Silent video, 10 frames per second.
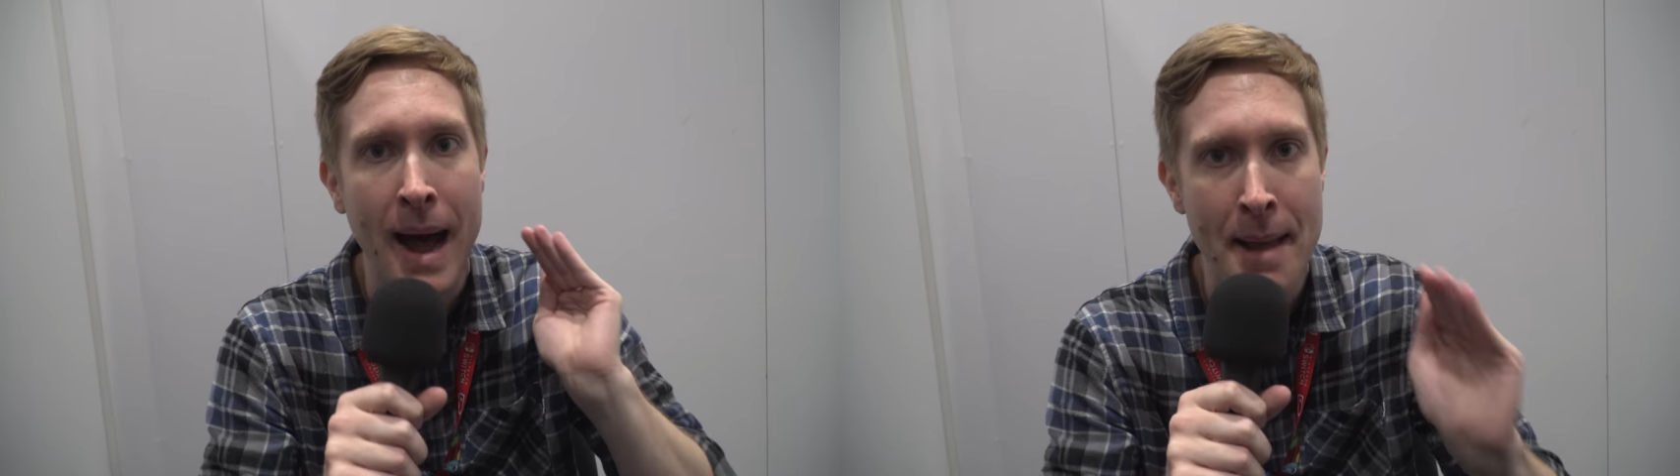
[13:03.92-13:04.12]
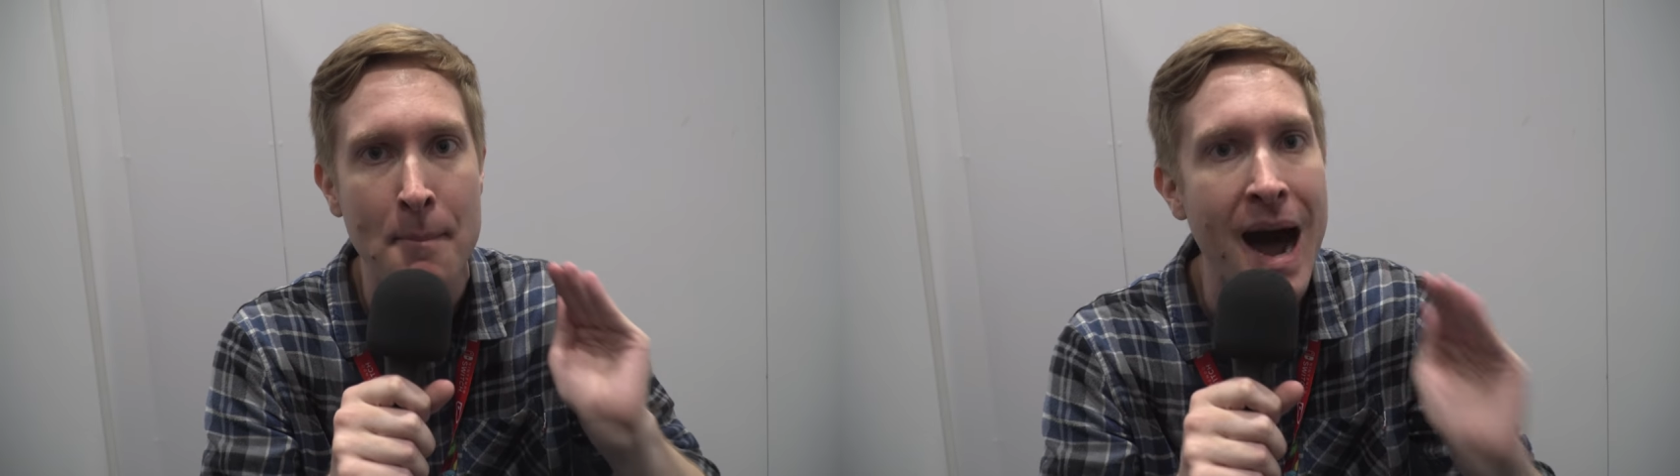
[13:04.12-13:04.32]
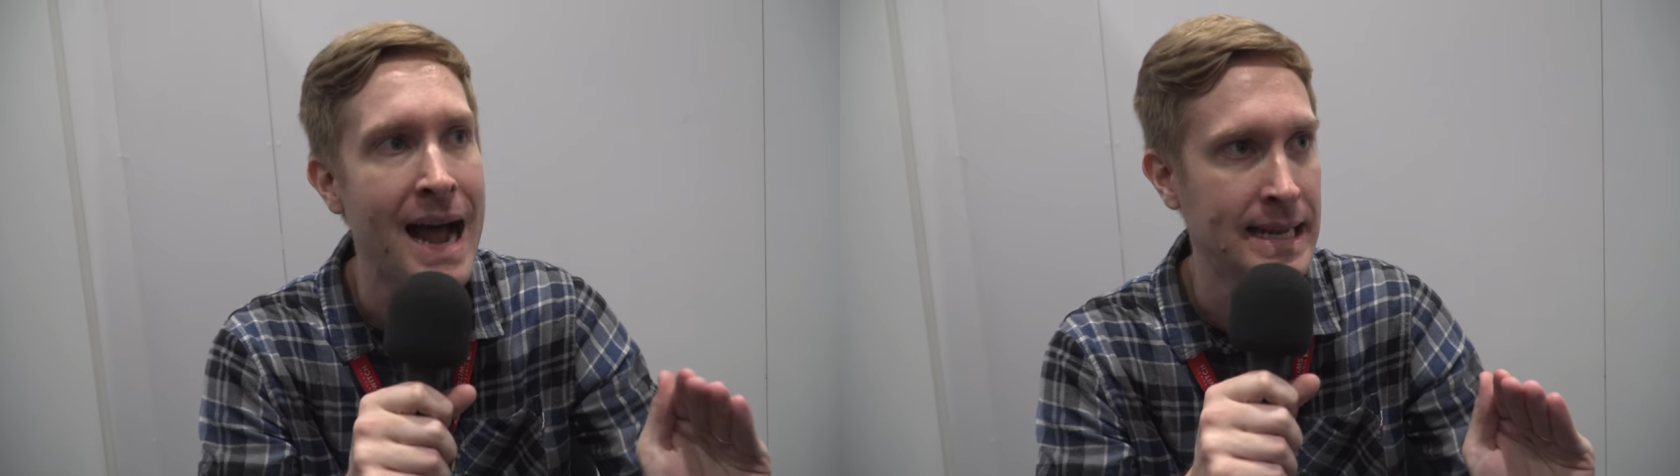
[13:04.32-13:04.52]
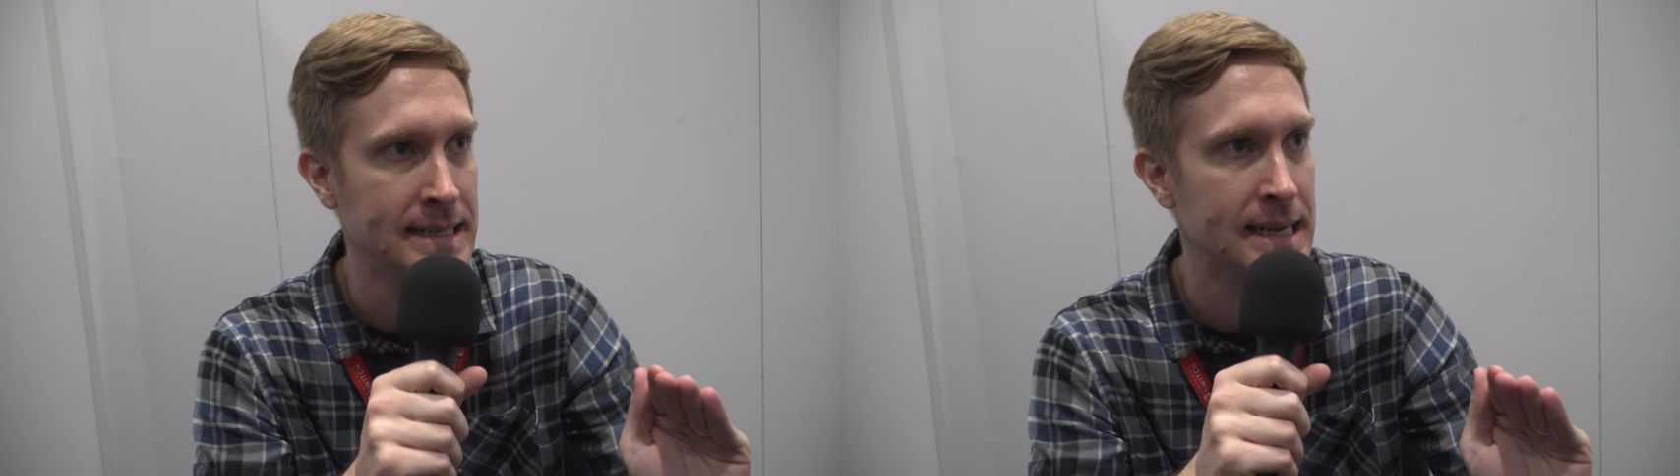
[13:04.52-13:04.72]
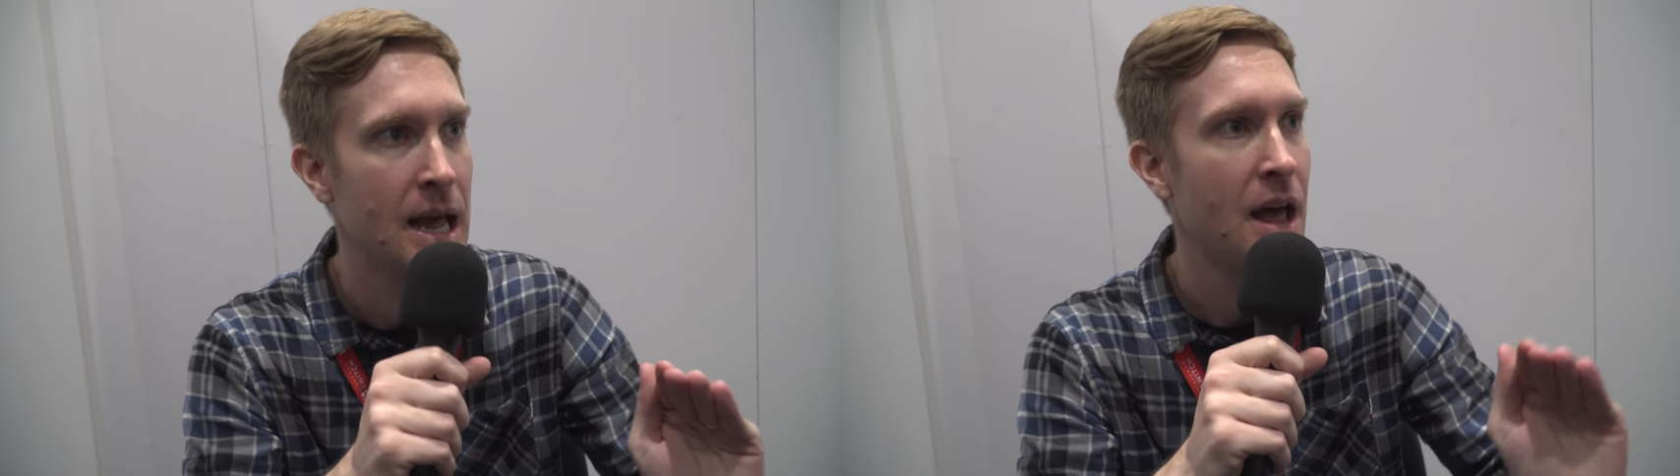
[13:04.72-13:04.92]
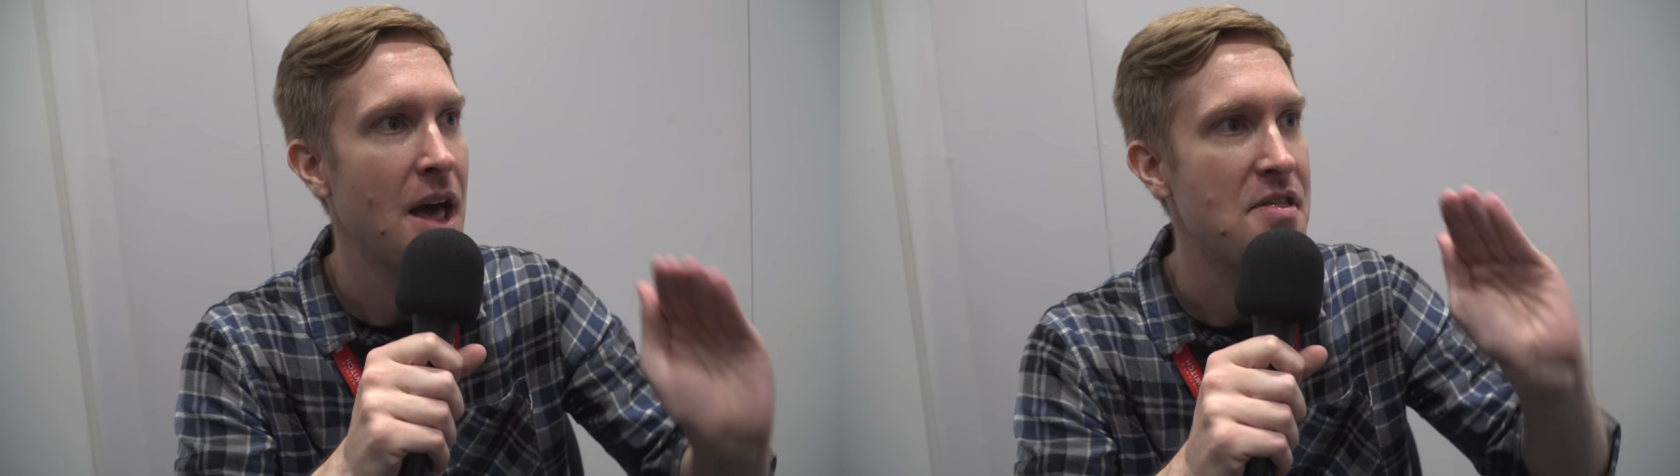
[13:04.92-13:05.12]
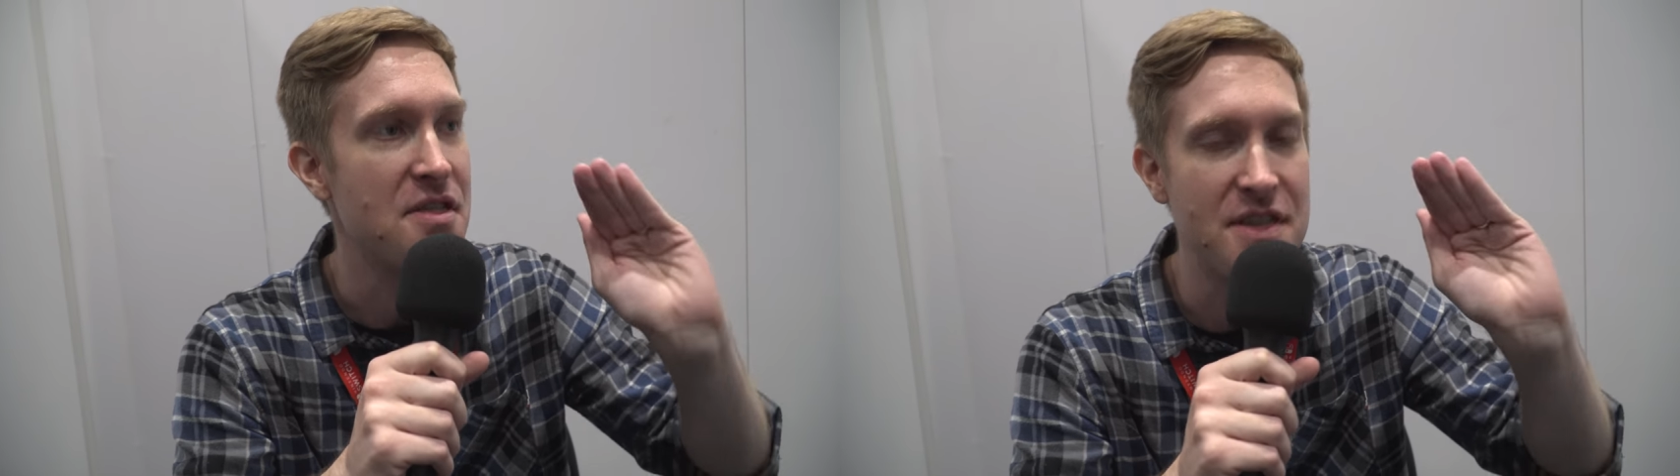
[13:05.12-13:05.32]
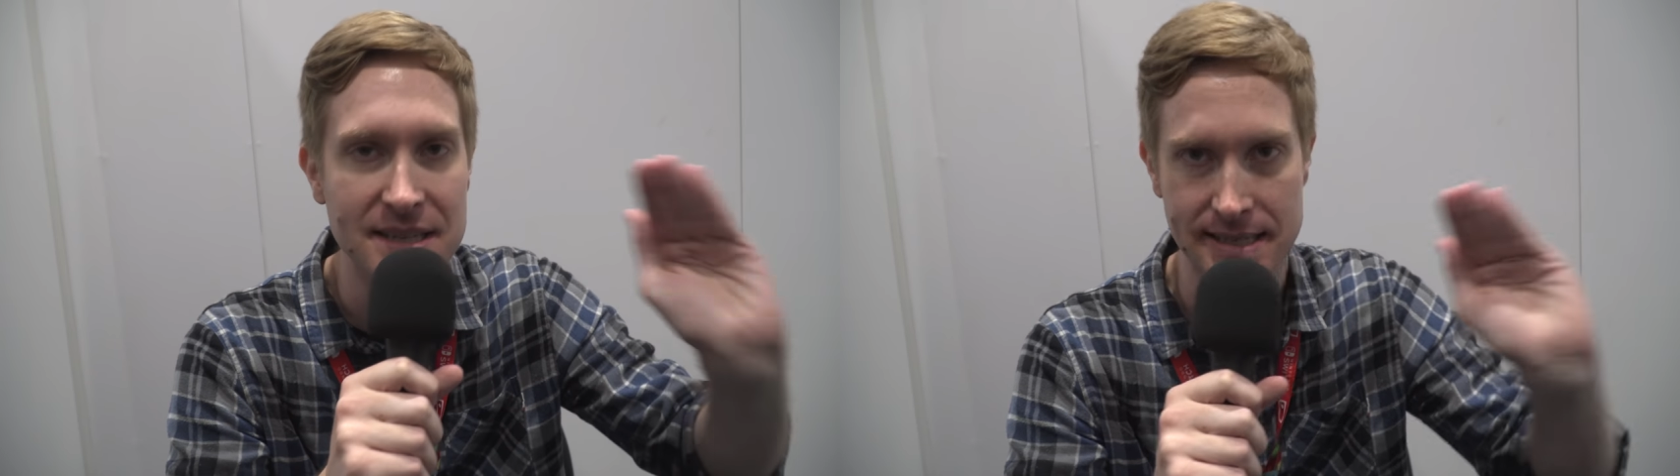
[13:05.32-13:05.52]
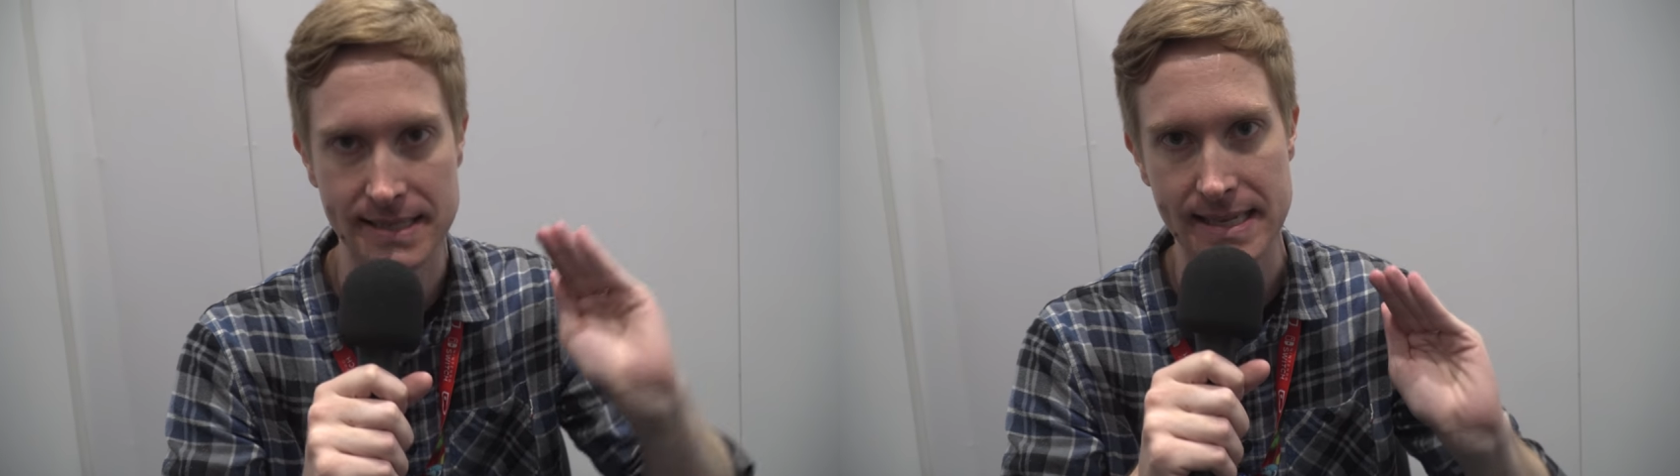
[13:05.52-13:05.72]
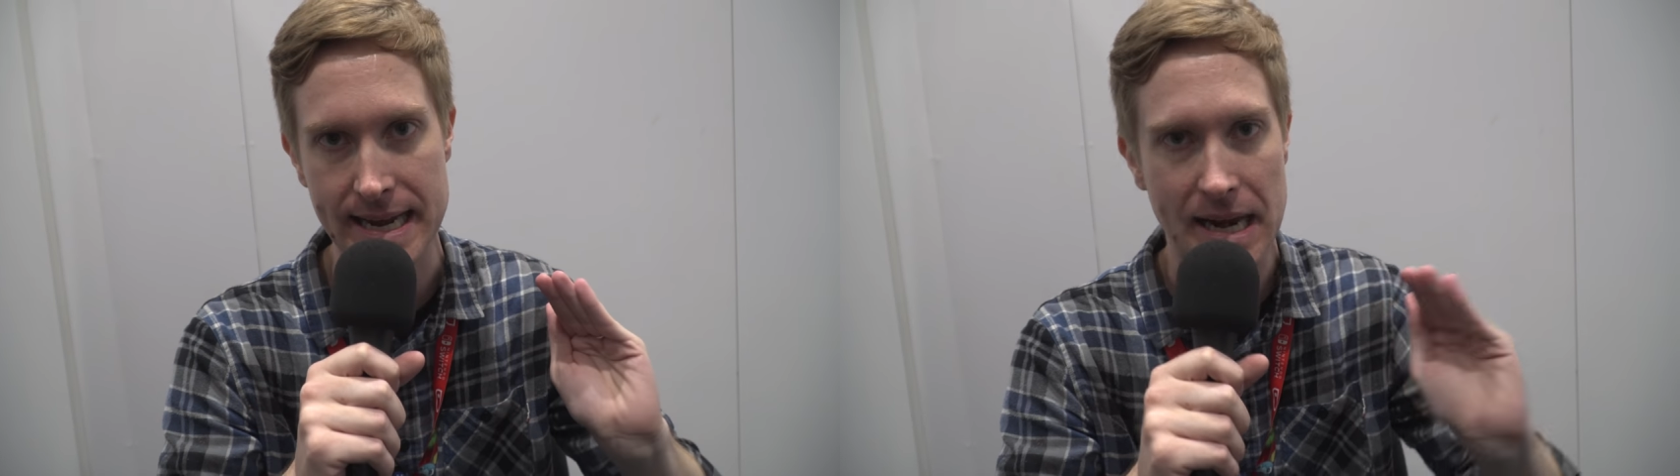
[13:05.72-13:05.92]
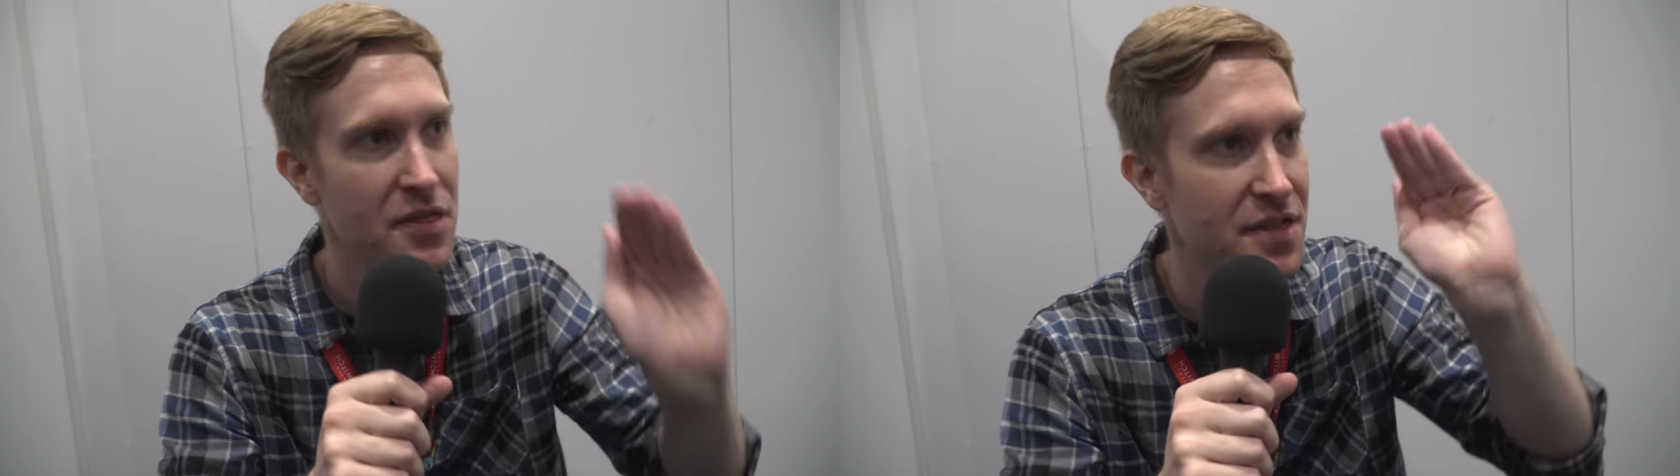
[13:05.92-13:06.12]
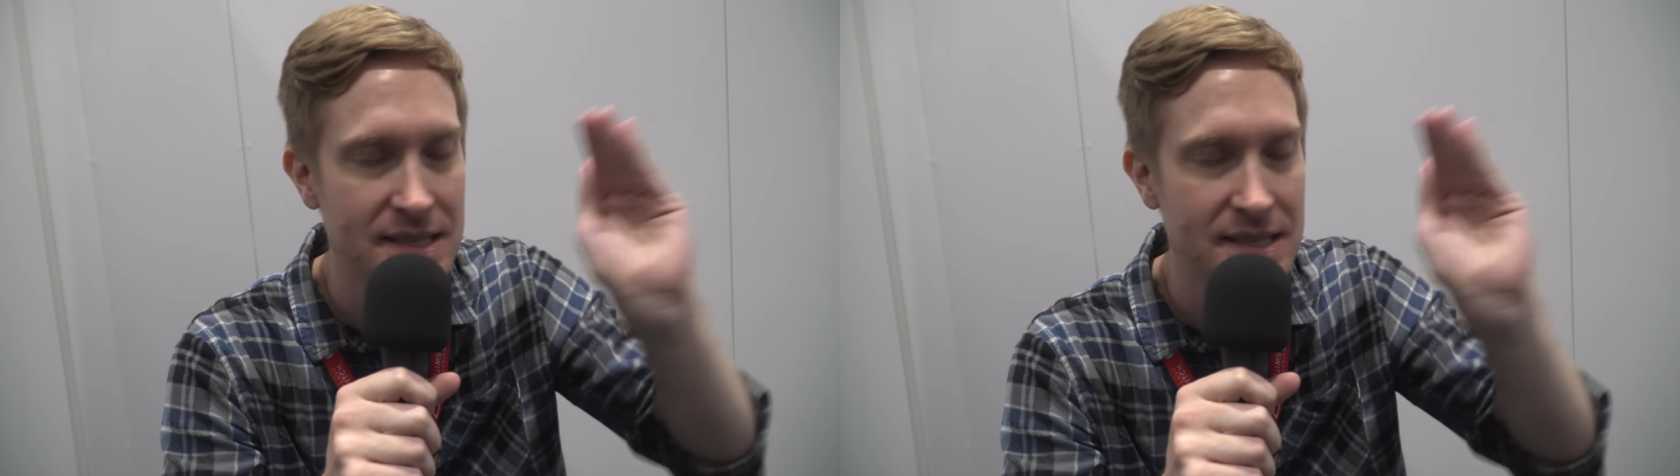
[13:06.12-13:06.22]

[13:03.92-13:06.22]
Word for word: my mind. This is it.